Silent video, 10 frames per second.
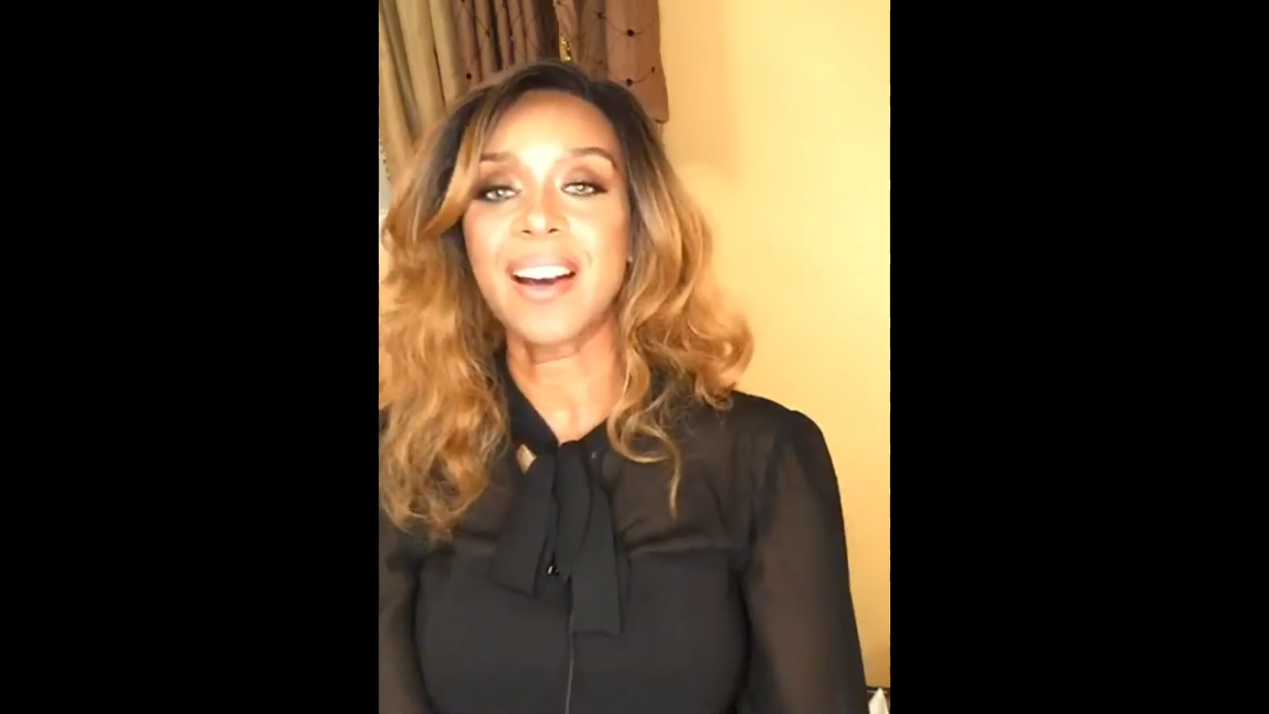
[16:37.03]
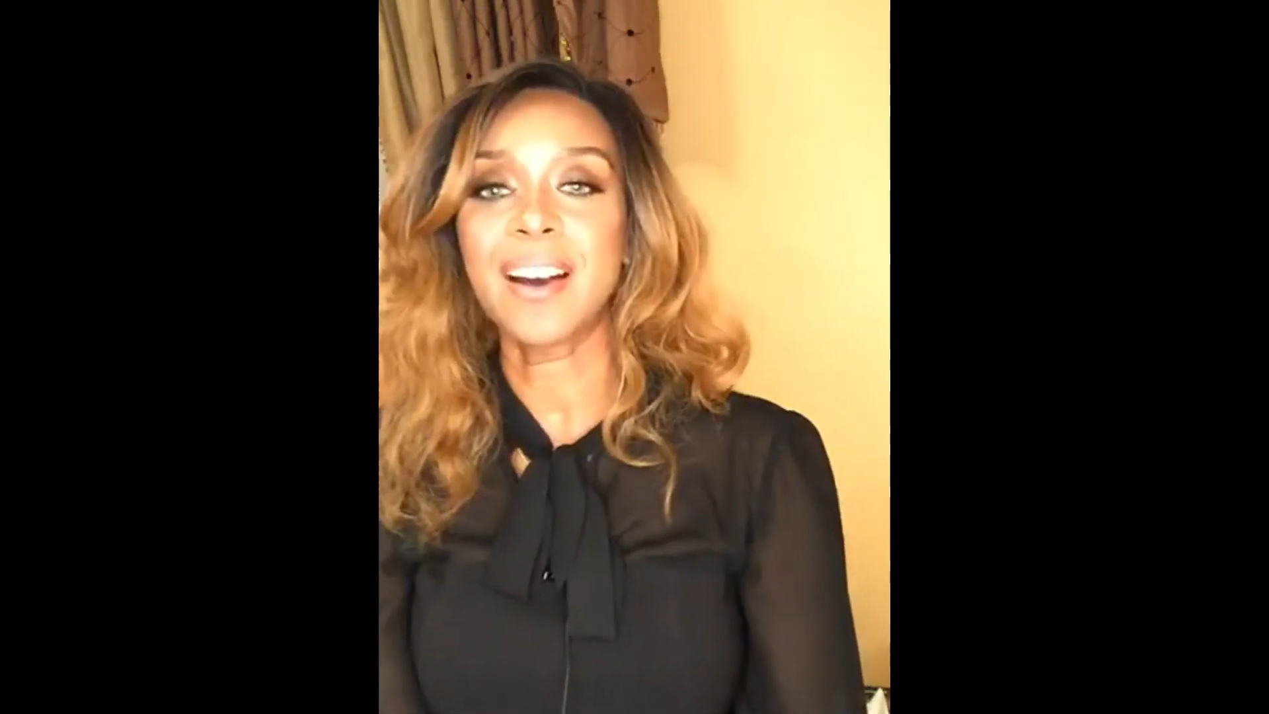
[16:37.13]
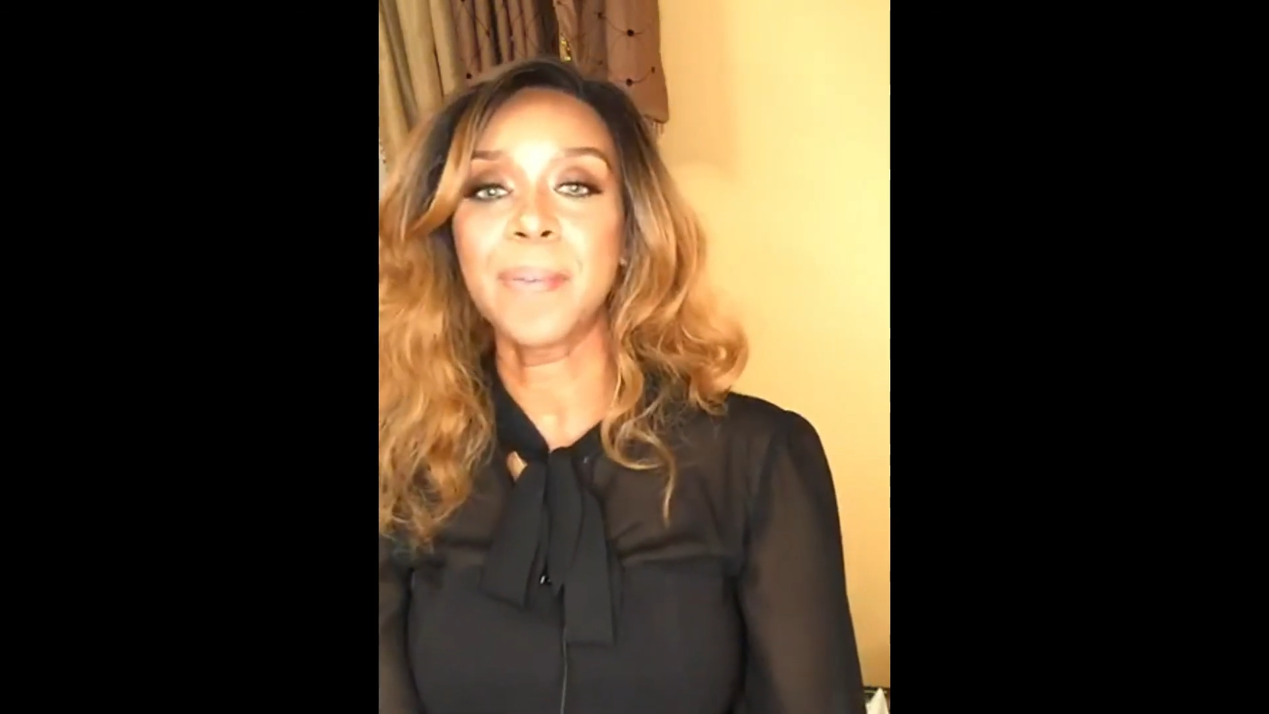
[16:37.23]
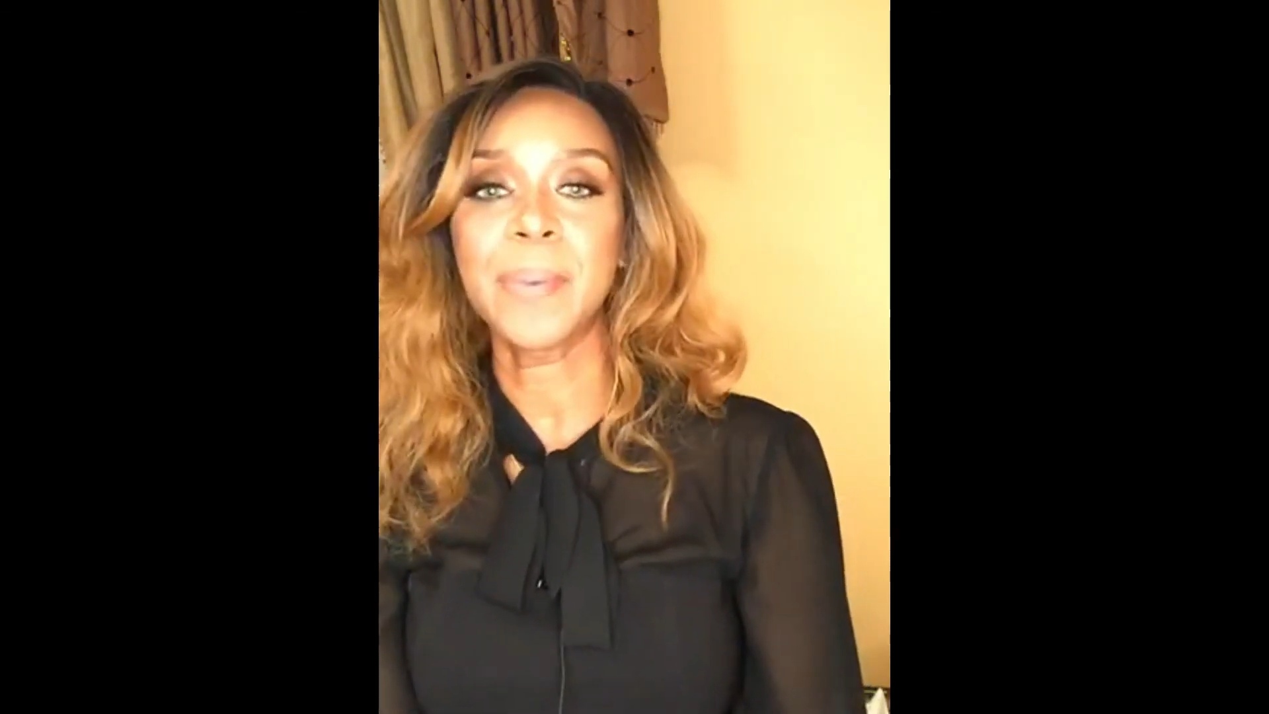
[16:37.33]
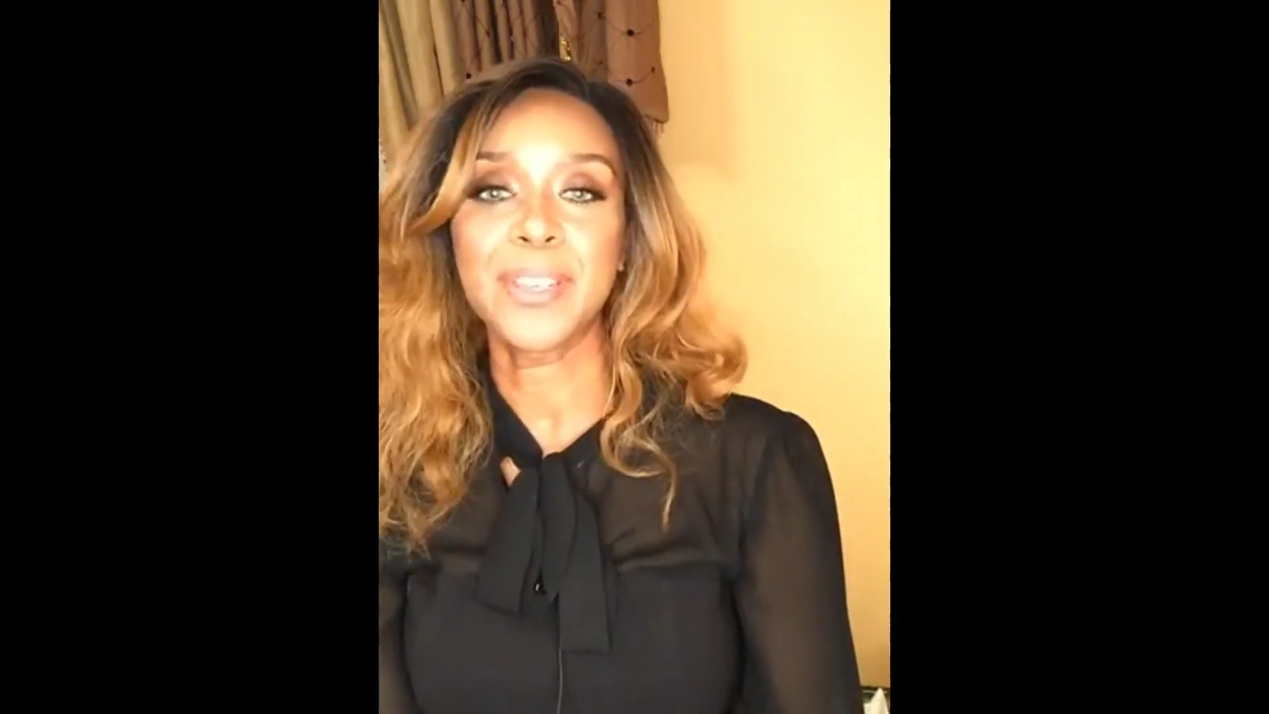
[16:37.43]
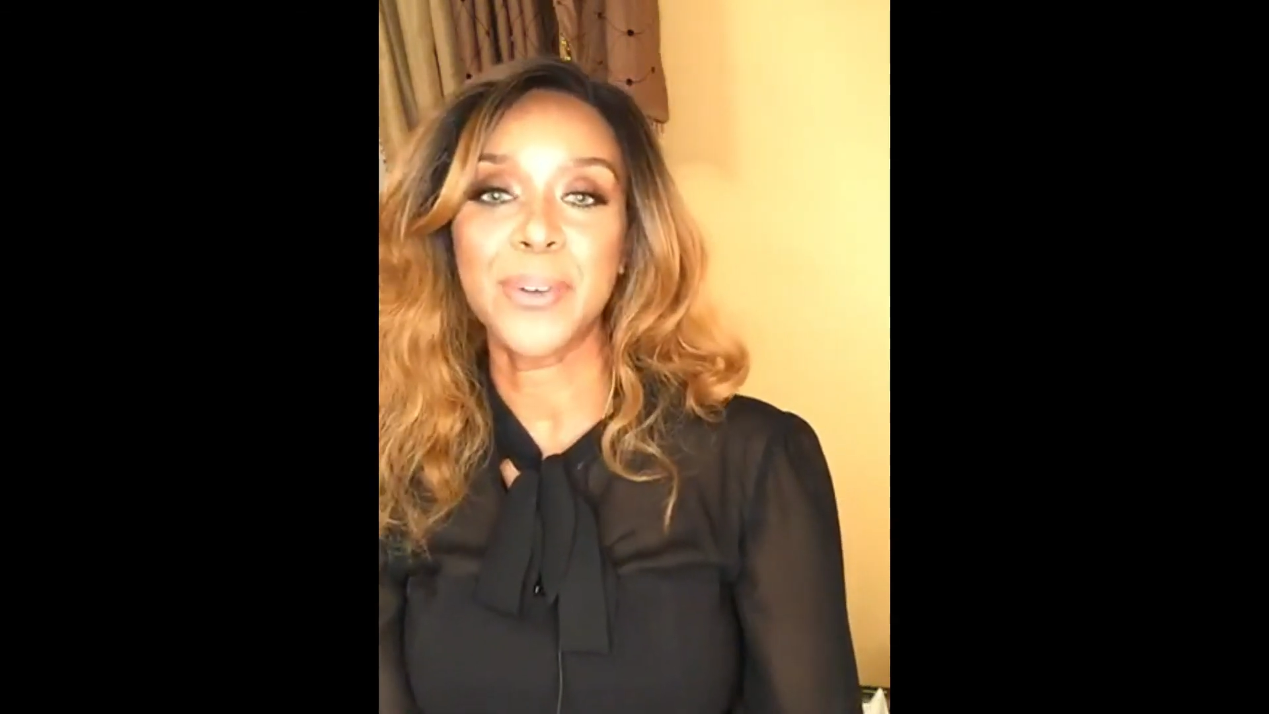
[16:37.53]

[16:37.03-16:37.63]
help